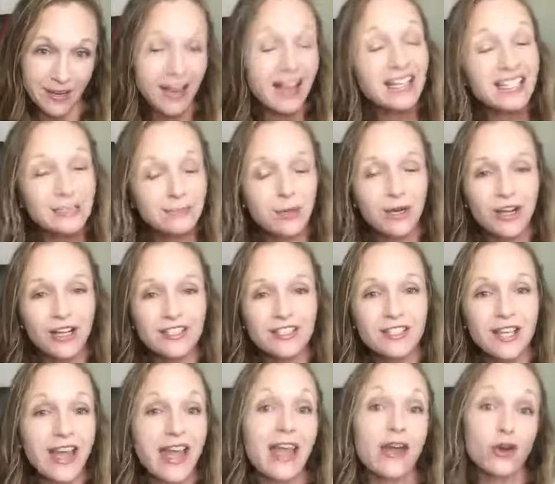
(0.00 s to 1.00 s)
experience
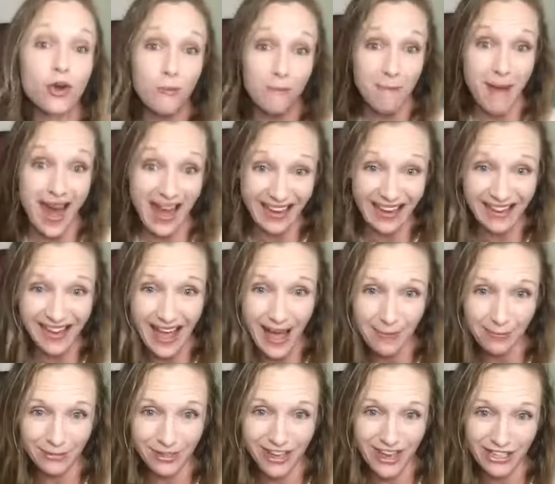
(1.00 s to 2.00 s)
the aromatic
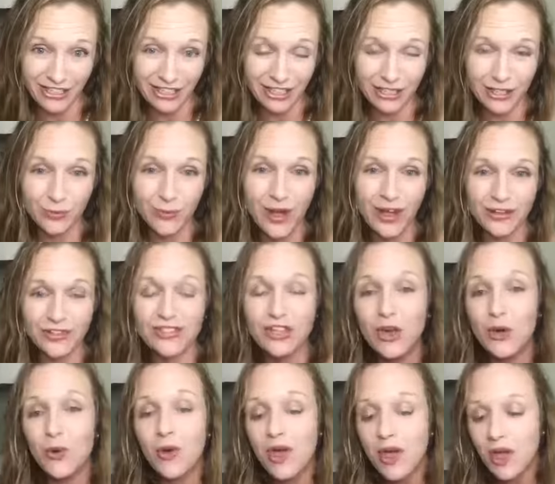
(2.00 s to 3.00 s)
application as well.
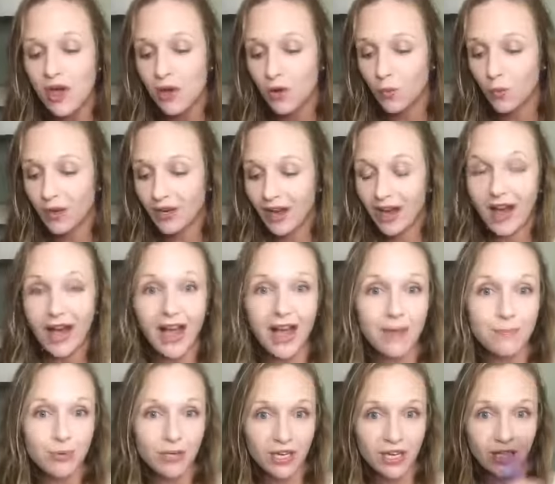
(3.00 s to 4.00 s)
So when
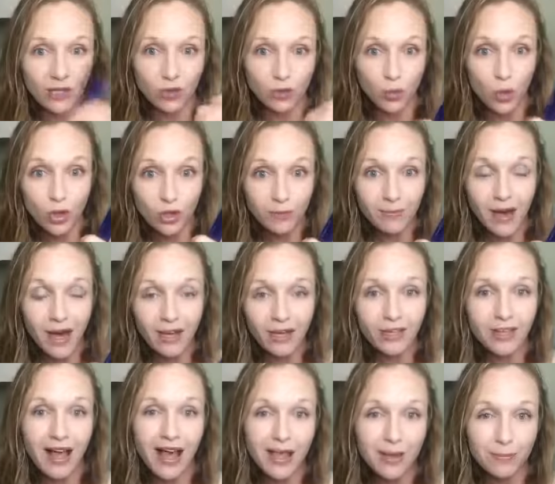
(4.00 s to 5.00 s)
I put in a roller
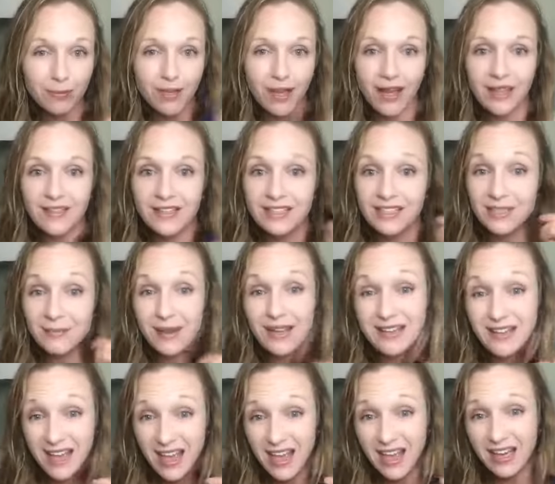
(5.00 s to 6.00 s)
bottle, I apply this to my
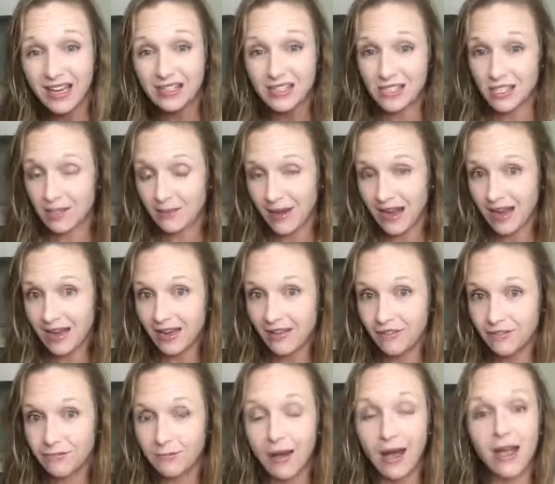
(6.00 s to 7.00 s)
neck, to the back
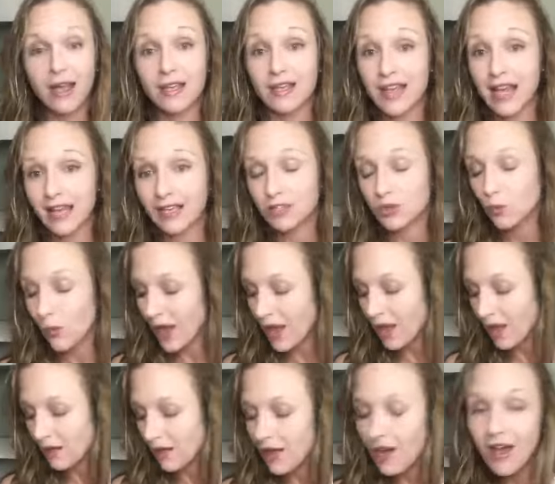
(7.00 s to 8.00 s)
of my neck as
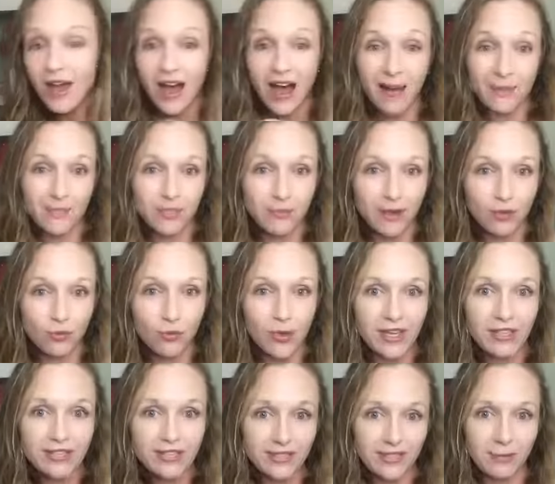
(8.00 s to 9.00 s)
well, to my
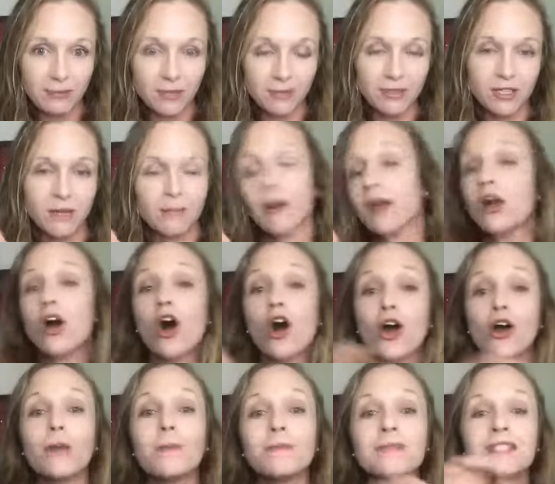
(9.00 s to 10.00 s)
wrists and sometimes on my
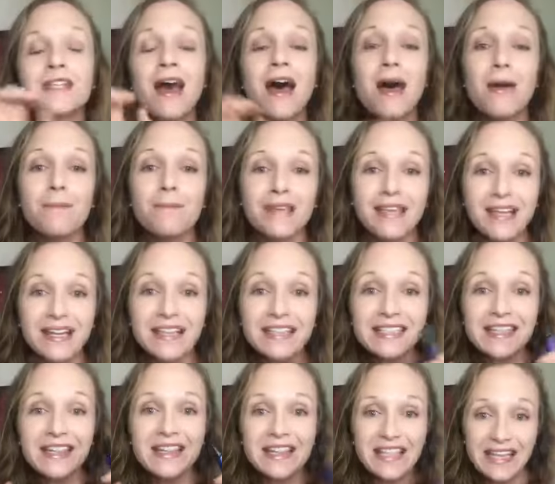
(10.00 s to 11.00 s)
arms,
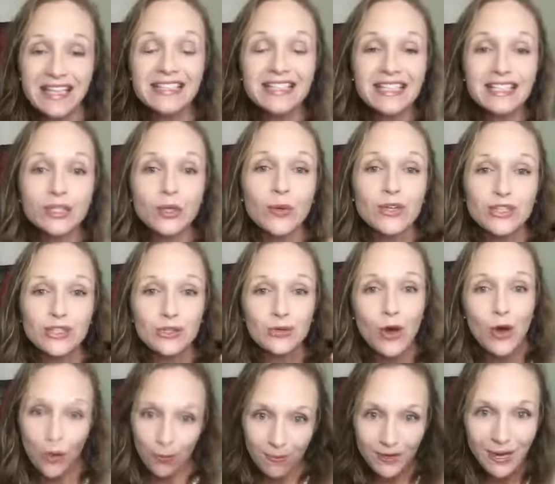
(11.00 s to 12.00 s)
because this is going
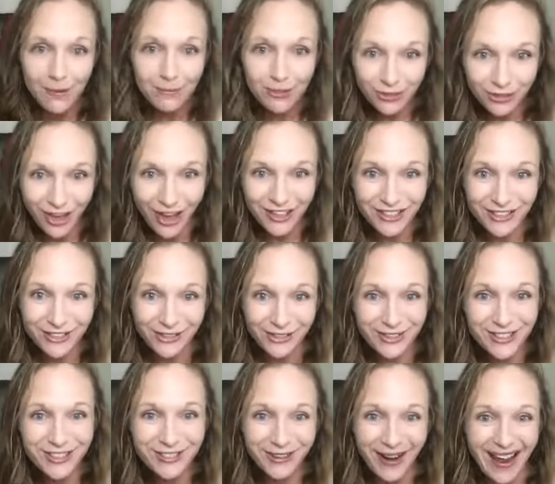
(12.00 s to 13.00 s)
to open up your
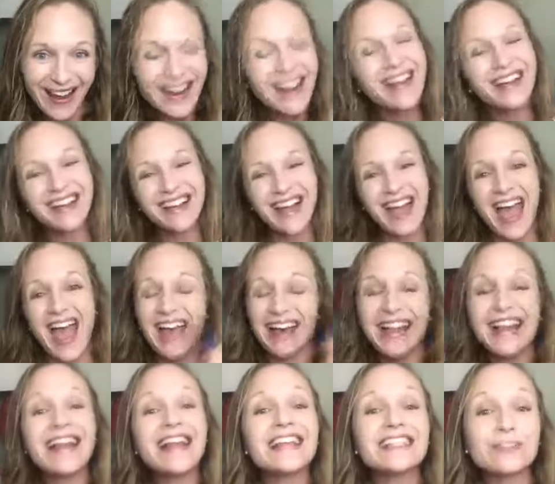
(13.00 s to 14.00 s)
nostrils, right? And
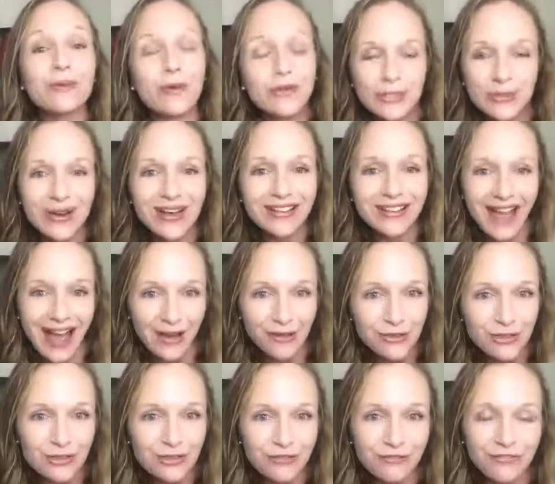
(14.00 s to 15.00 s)
it is going to allow
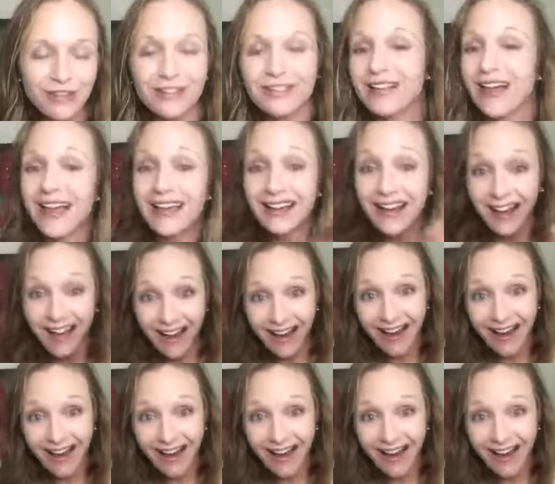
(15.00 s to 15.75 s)
you to feel like,